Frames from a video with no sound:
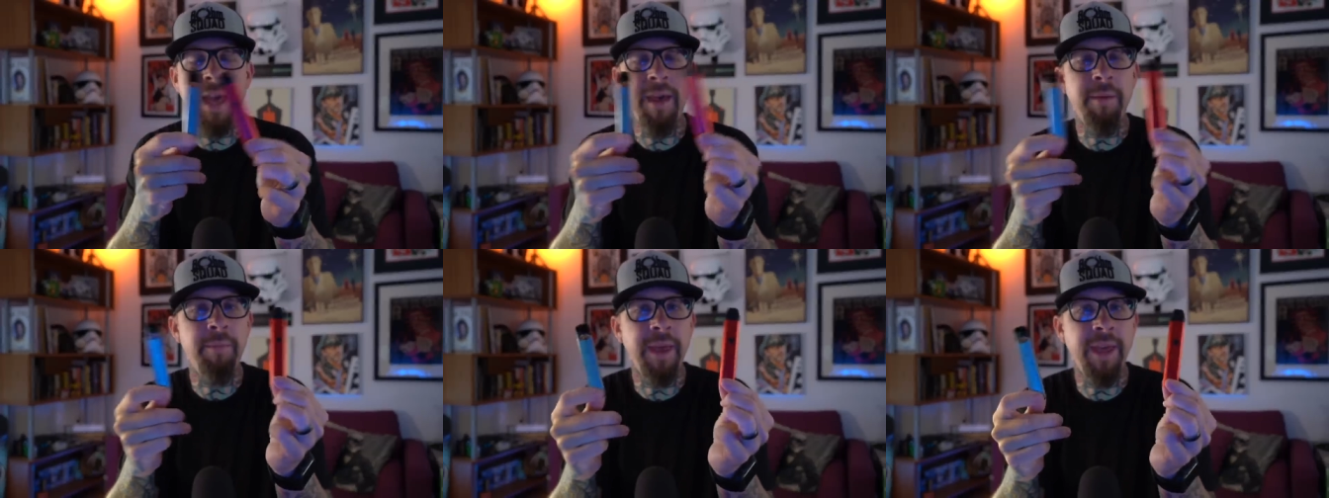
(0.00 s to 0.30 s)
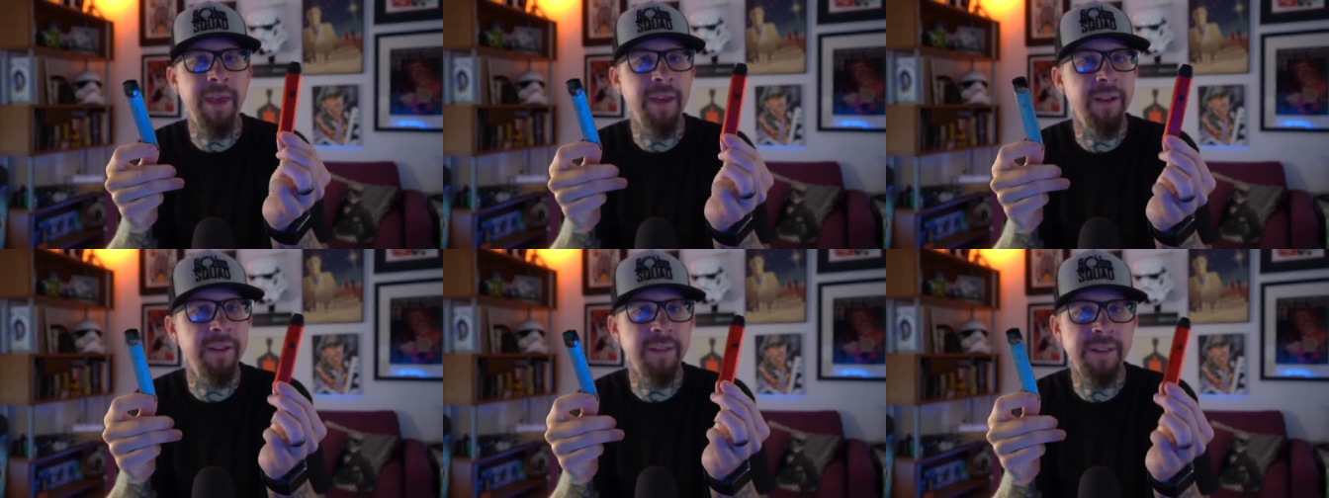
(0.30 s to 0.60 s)

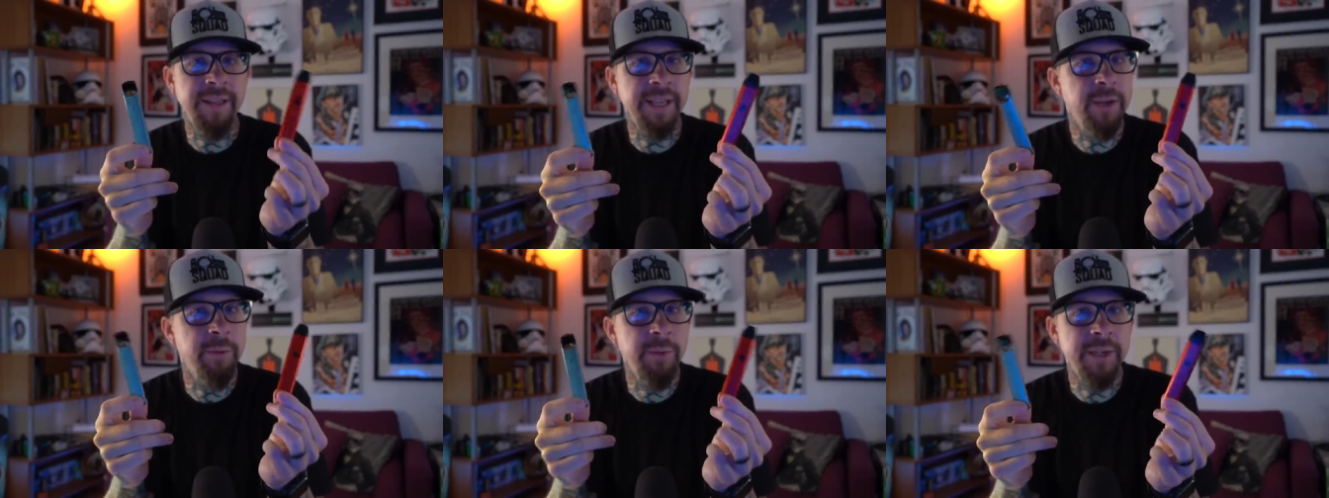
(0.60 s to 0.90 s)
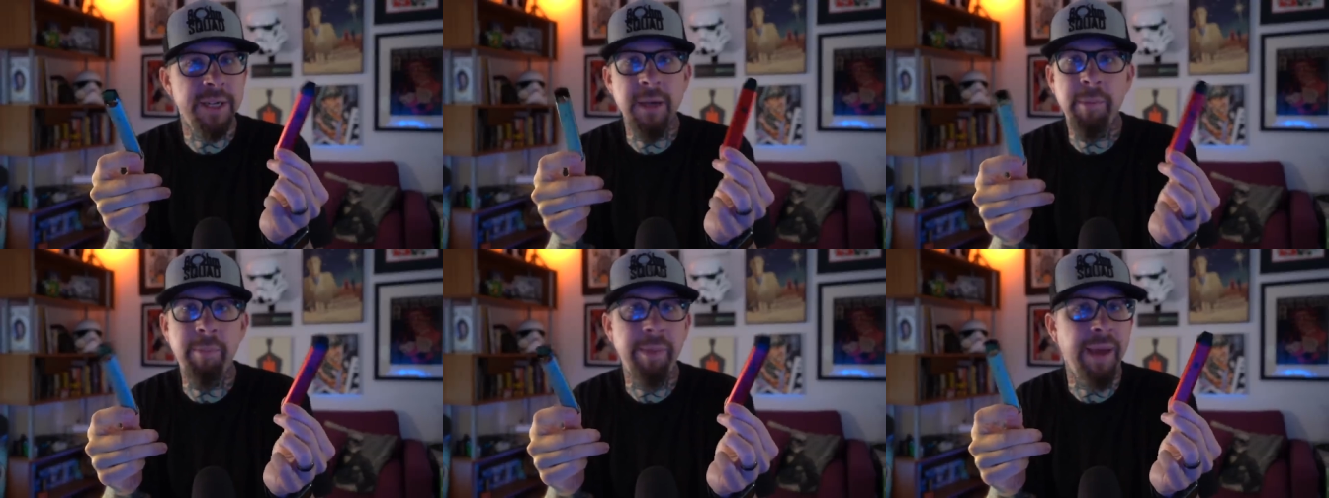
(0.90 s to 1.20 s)
milliliter
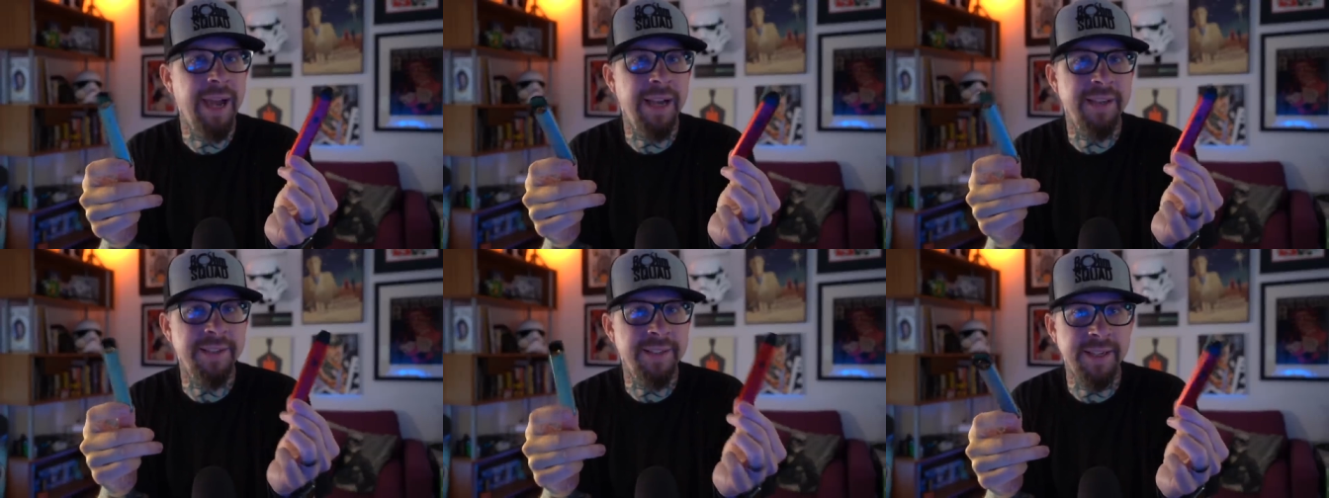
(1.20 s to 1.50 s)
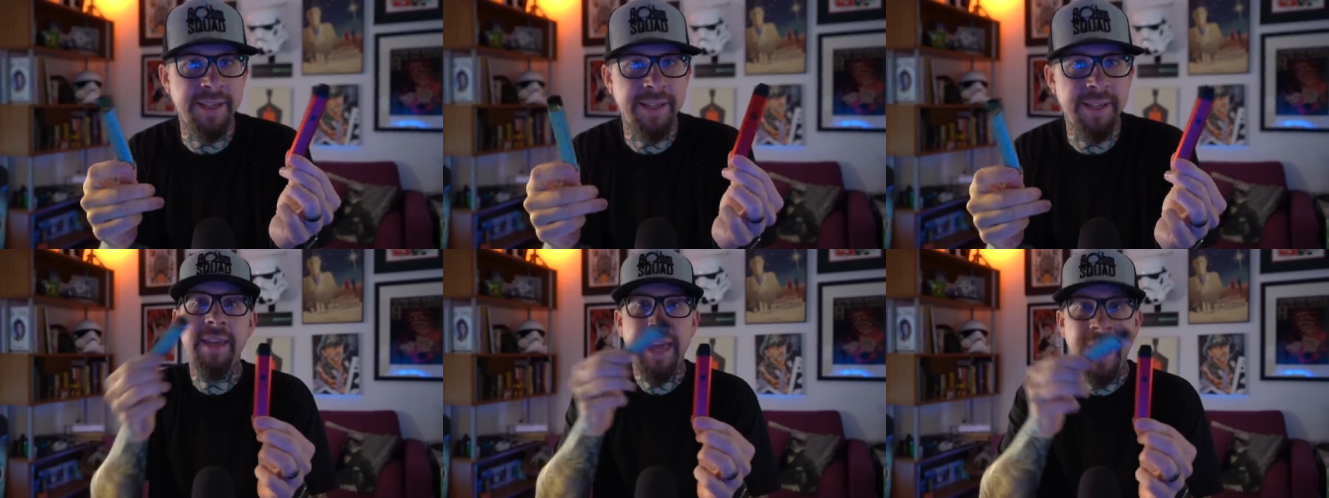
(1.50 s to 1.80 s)
liquid
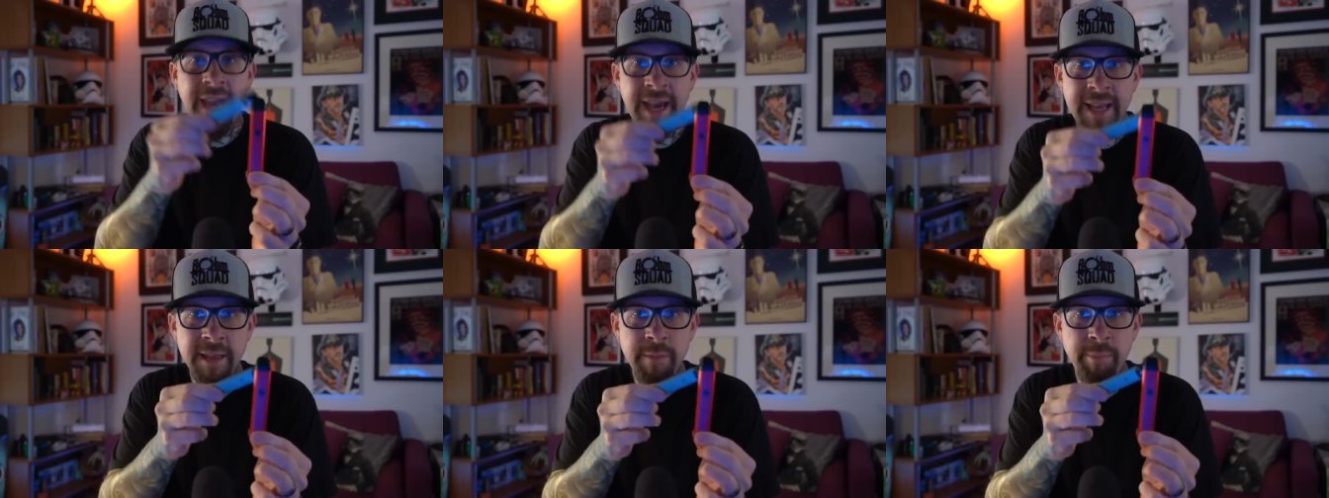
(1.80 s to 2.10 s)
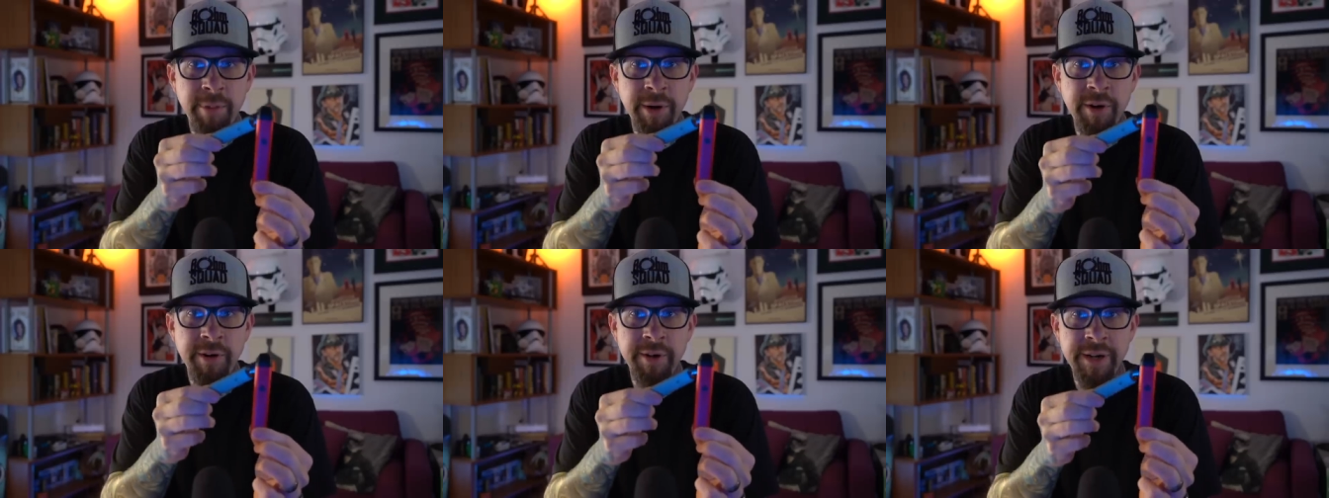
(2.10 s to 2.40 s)
capacity. The
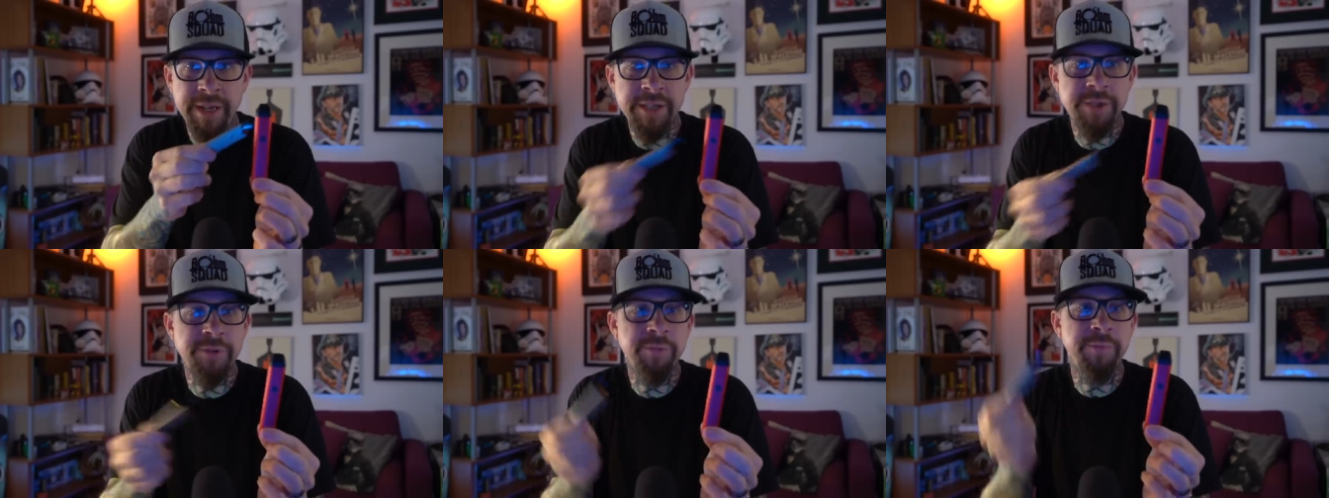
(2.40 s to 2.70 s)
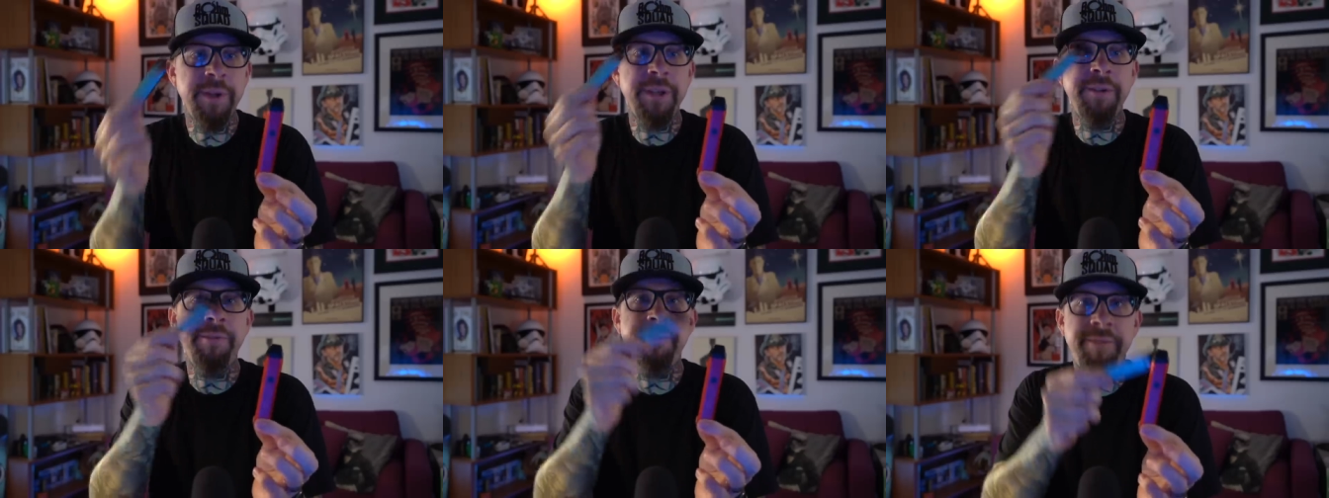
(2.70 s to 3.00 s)
Caliburn is
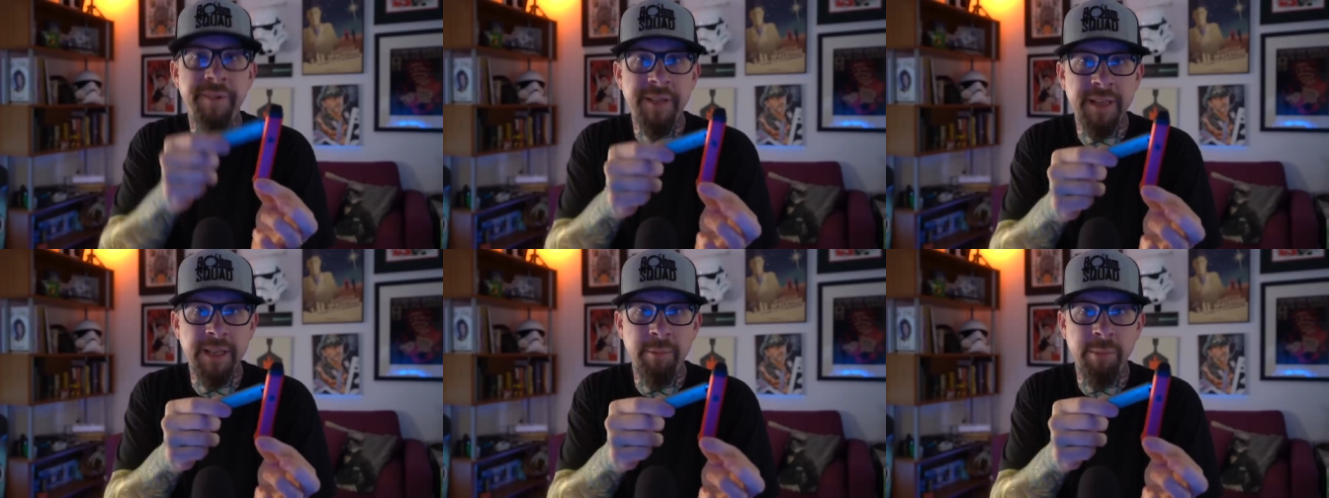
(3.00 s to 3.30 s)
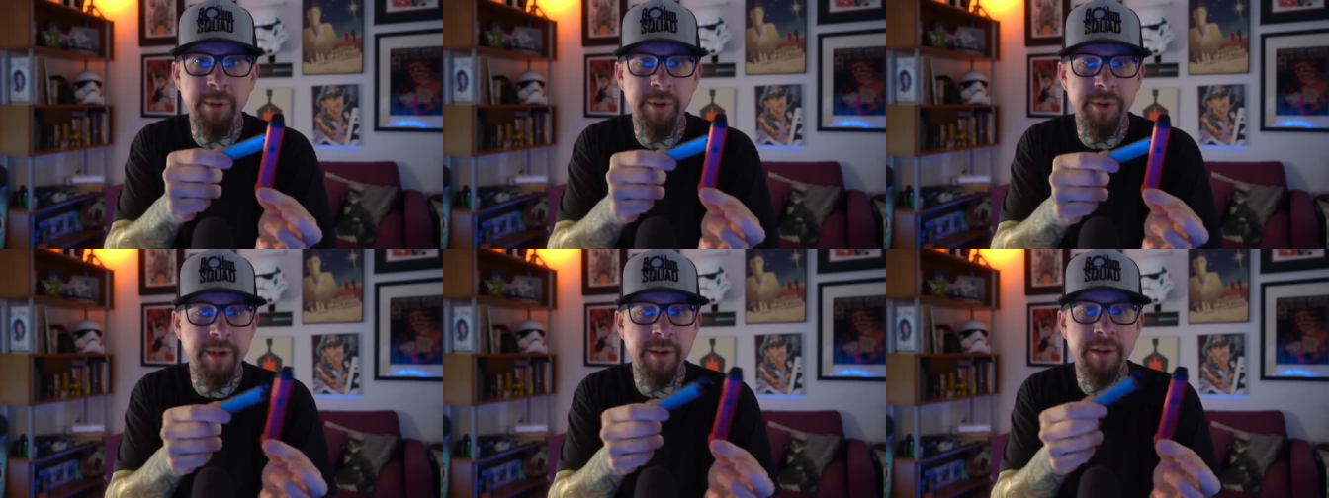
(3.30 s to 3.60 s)
refillable.